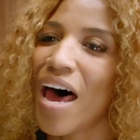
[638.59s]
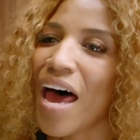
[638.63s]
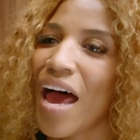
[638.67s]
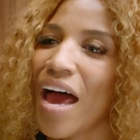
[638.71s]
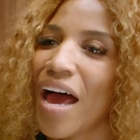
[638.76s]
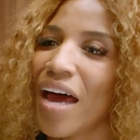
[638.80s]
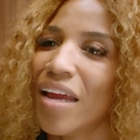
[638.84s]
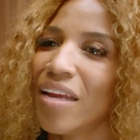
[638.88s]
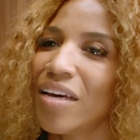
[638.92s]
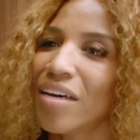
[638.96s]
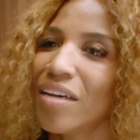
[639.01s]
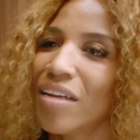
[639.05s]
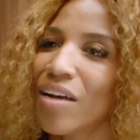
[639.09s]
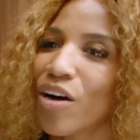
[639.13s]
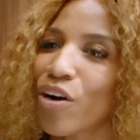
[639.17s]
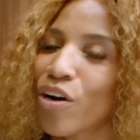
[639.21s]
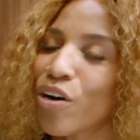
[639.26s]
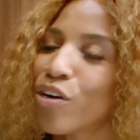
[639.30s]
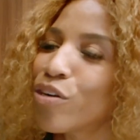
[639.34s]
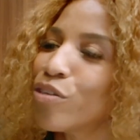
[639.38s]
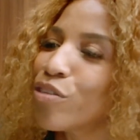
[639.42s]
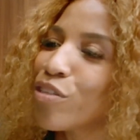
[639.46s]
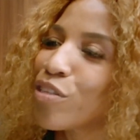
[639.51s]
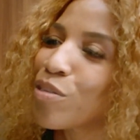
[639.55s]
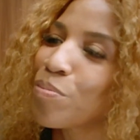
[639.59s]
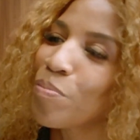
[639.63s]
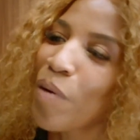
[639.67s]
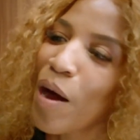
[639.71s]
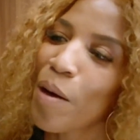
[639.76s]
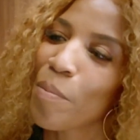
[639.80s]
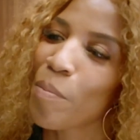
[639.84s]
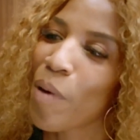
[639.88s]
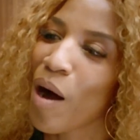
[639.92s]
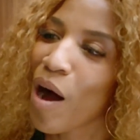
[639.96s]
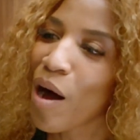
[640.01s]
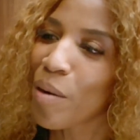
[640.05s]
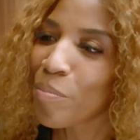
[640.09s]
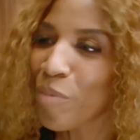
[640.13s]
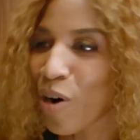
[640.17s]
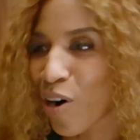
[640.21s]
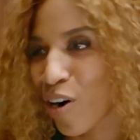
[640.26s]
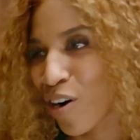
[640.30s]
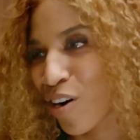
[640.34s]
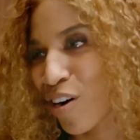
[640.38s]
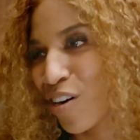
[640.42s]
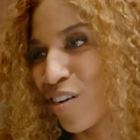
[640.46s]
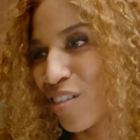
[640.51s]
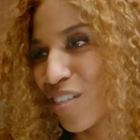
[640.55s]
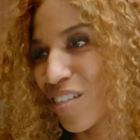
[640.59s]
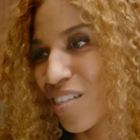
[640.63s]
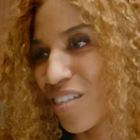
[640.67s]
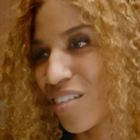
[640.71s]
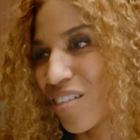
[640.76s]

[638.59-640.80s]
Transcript: And it hurts my mom heart